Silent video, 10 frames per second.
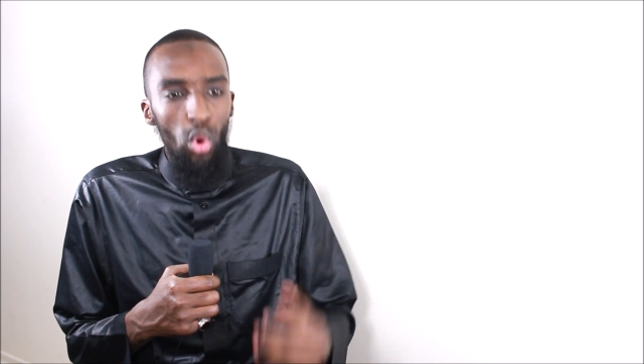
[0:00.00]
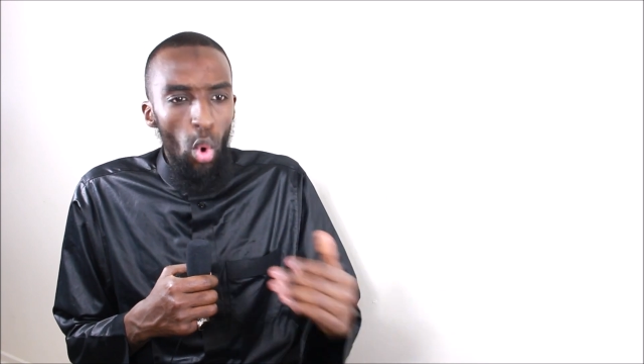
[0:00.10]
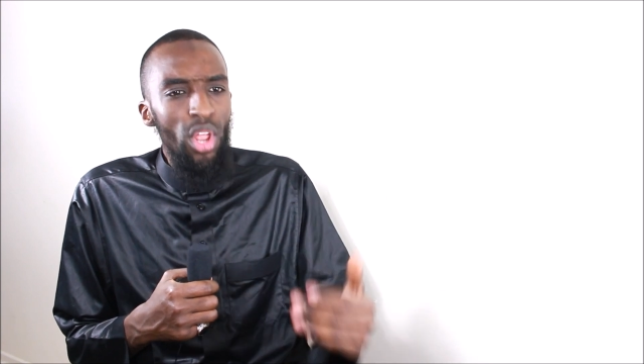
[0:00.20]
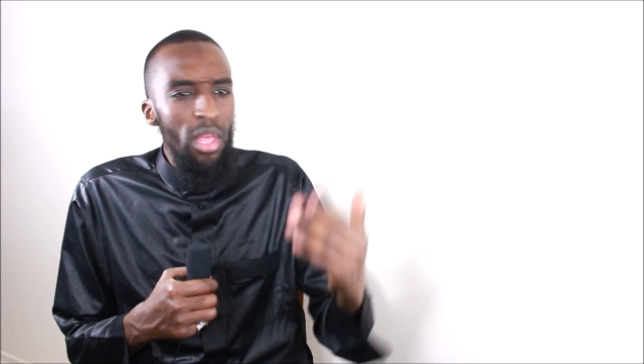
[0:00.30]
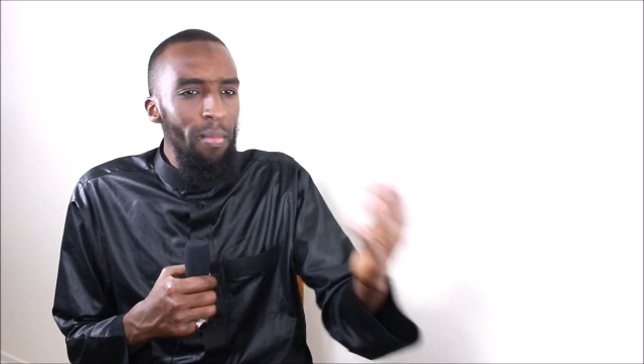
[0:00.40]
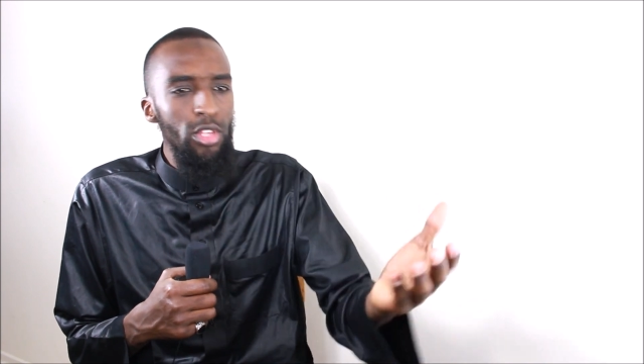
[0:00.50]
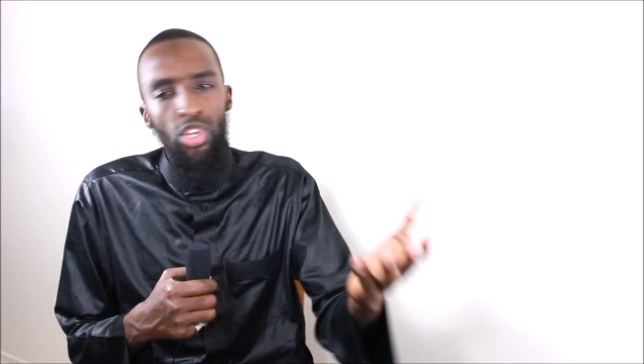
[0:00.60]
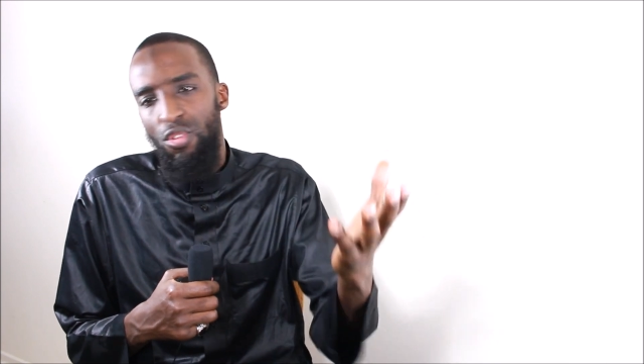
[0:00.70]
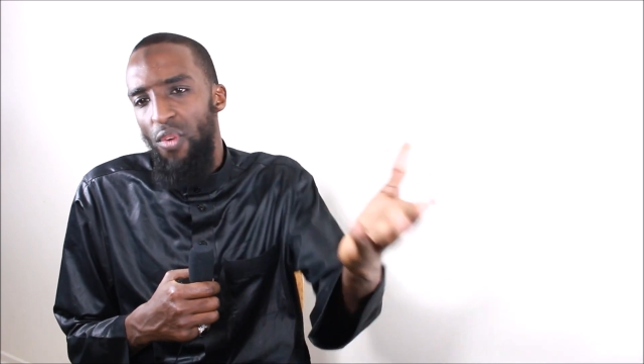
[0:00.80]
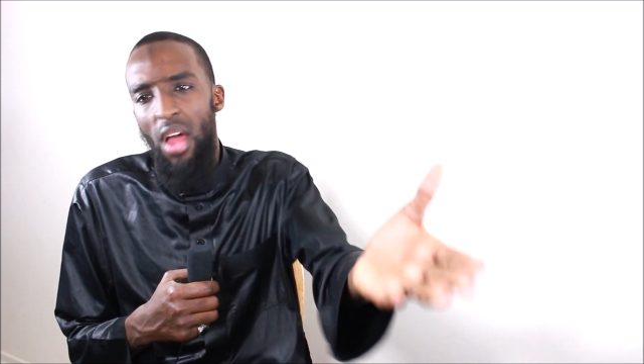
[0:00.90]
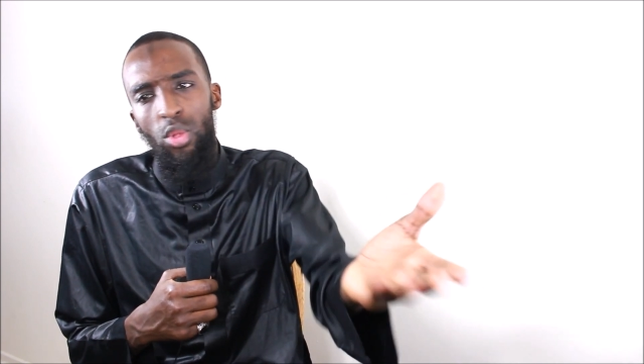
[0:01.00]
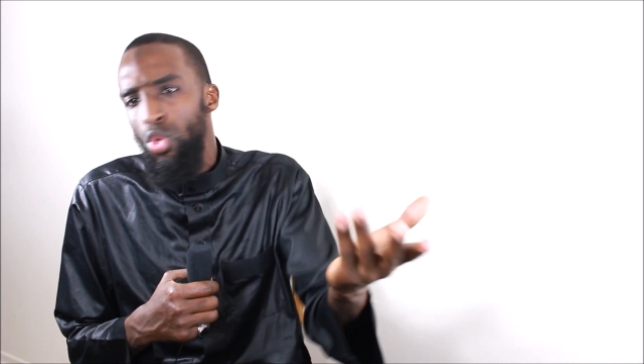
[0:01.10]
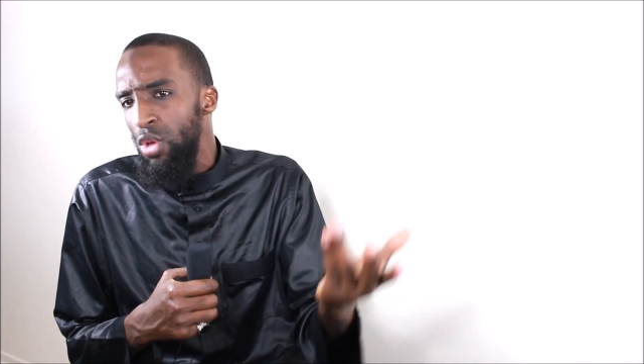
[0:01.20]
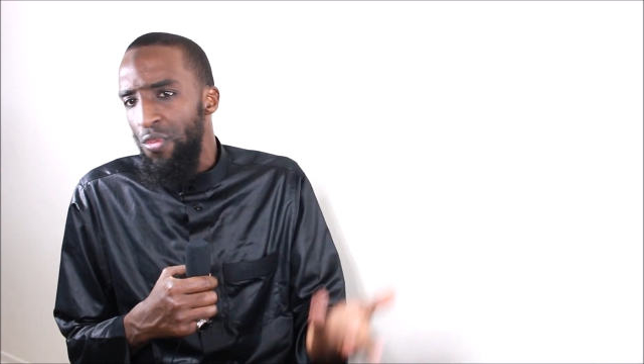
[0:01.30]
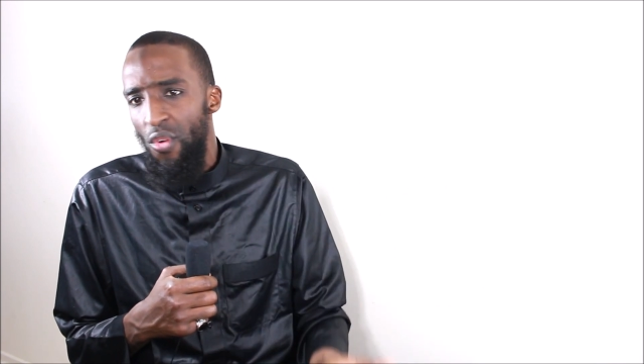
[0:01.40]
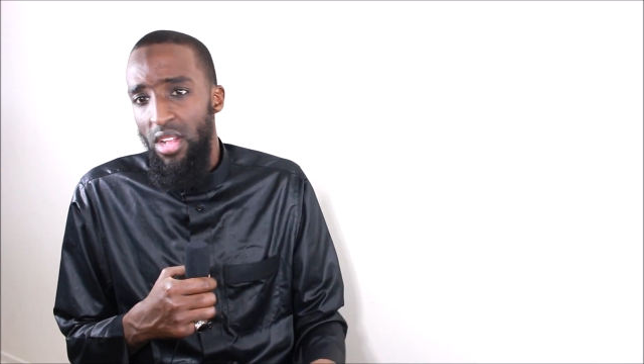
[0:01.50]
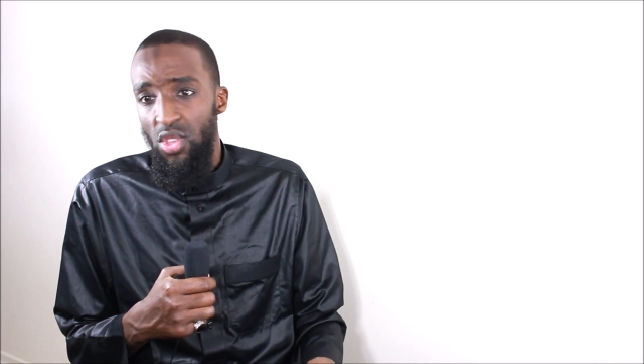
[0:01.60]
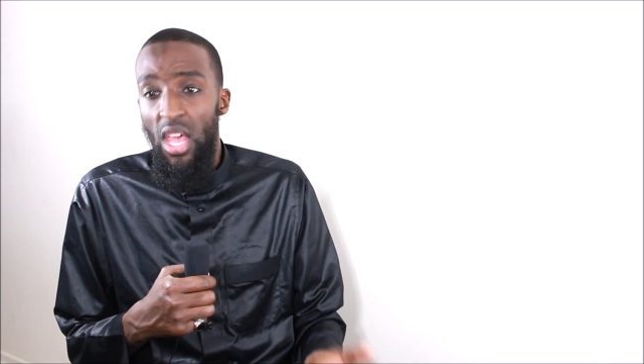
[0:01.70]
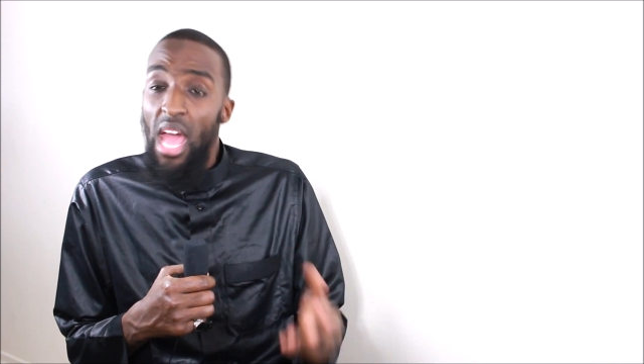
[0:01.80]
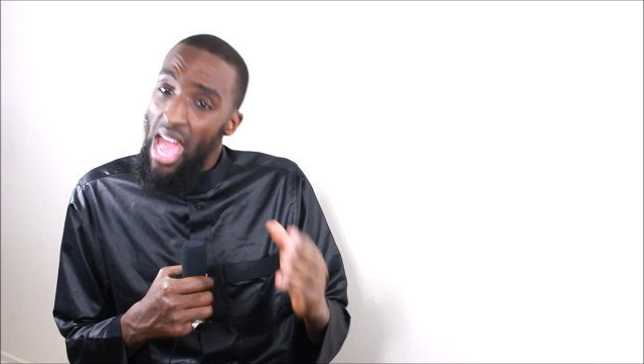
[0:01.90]
Go to the masjid, find those good
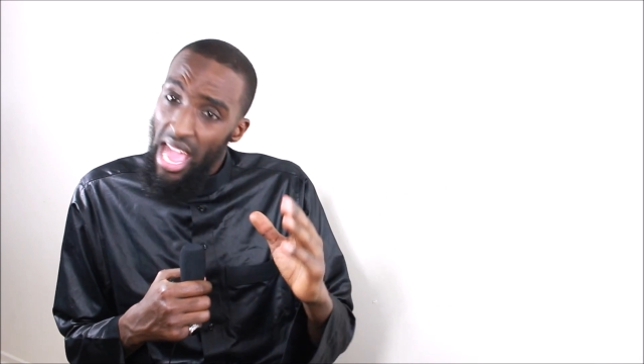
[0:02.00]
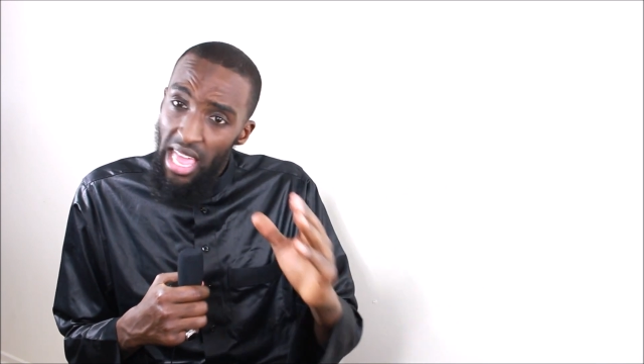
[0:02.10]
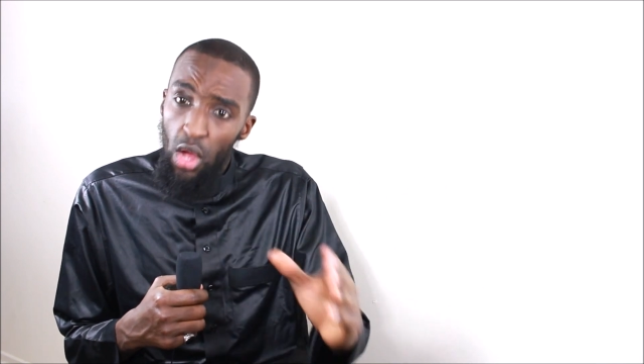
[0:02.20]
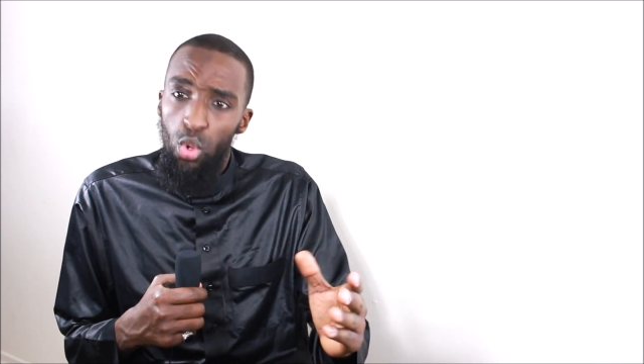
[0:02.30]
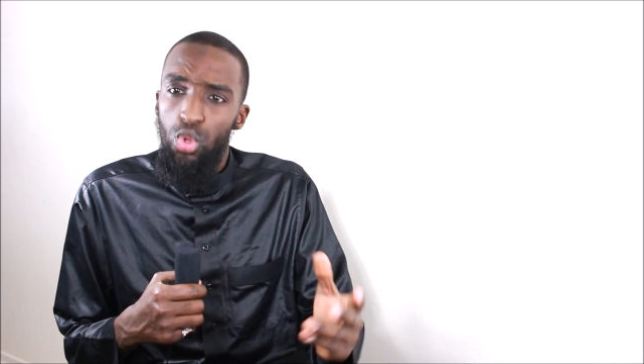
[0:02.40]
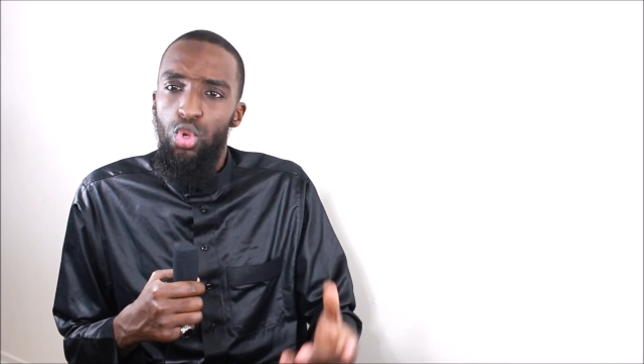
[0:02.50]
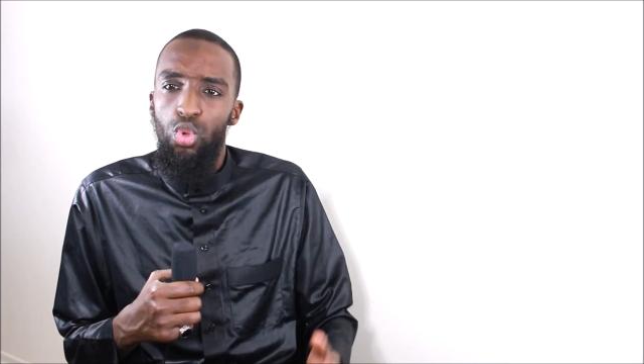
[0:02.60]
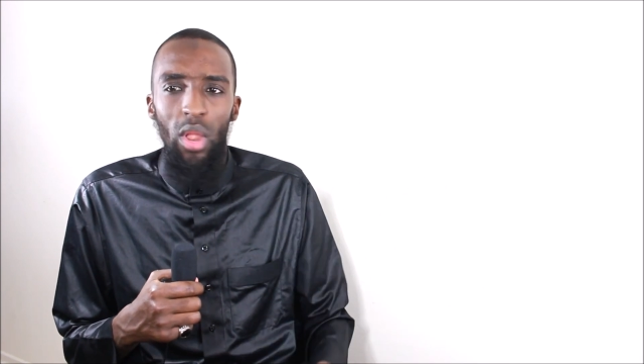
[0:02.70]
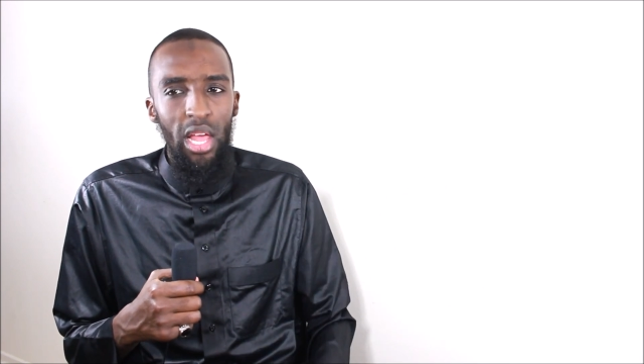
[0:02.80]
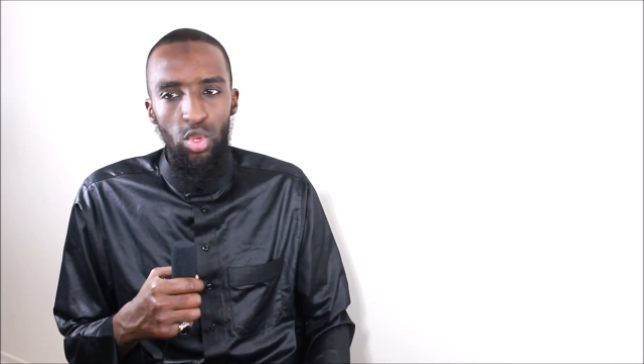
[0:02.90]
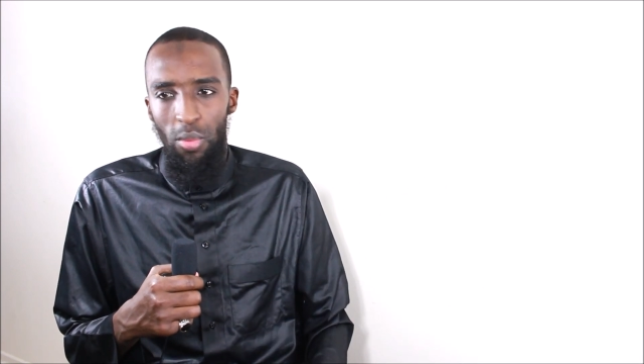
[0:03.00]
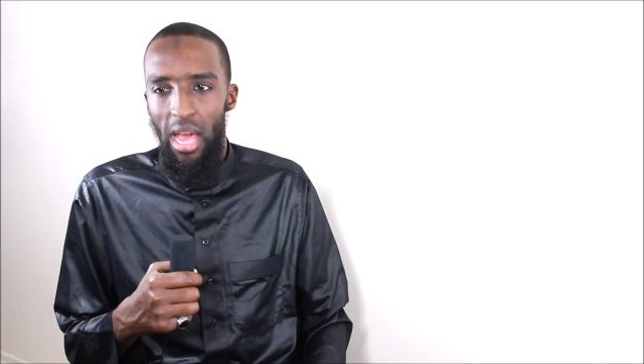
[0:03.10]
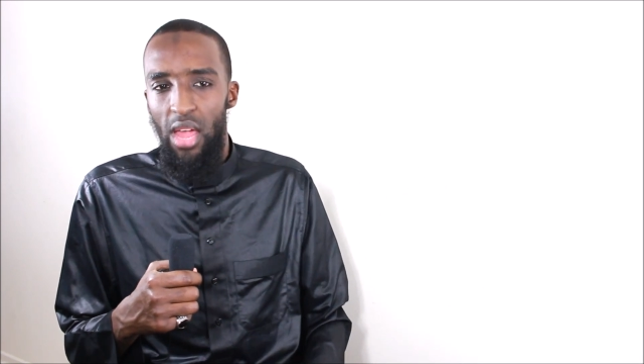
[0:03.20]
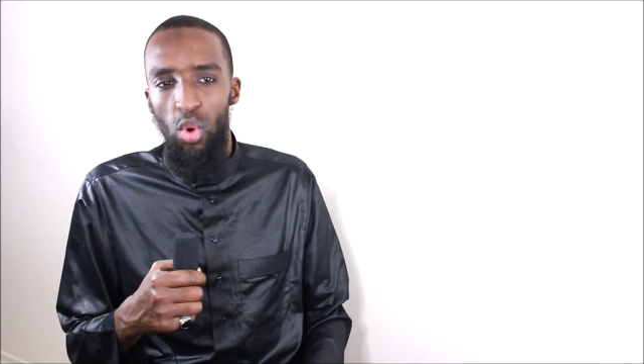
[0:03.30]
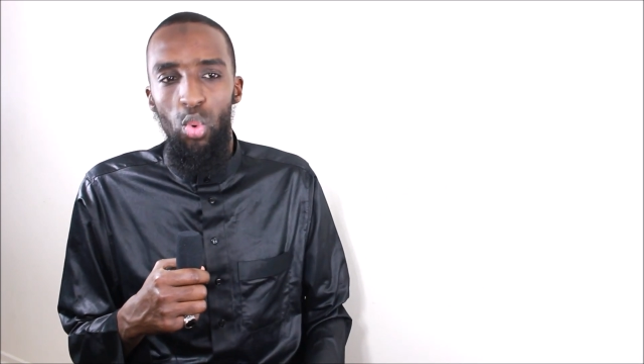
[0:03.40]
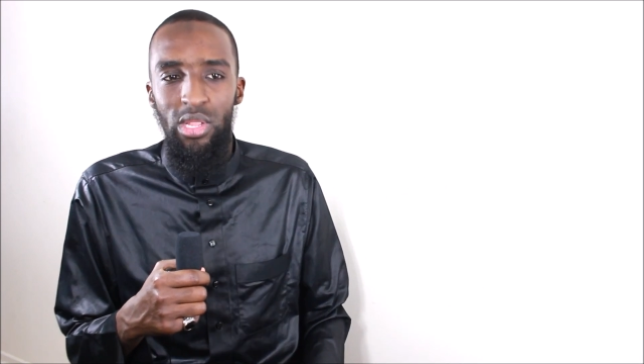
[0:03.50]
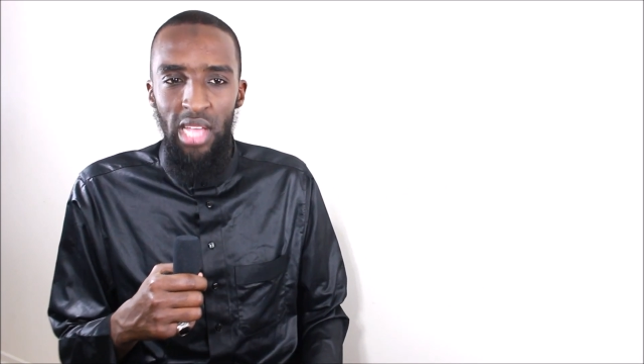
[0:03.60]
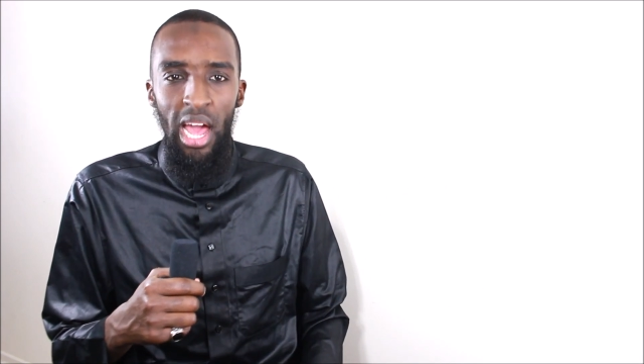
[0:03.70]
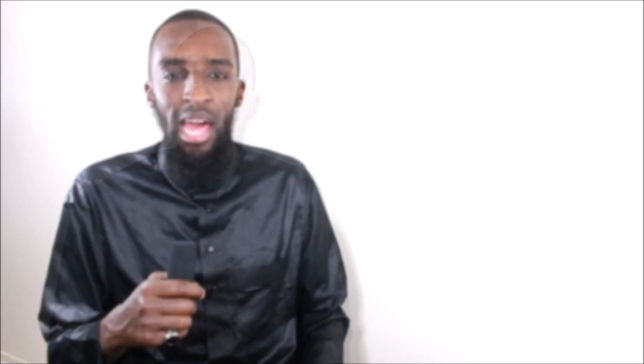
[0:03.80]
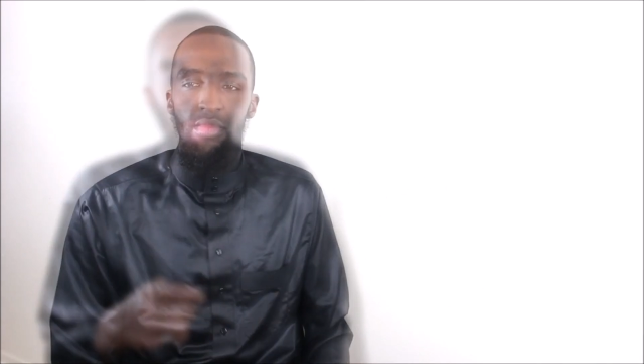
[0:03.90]
friends, and get closer to Allah subhanahu wa ta'ala.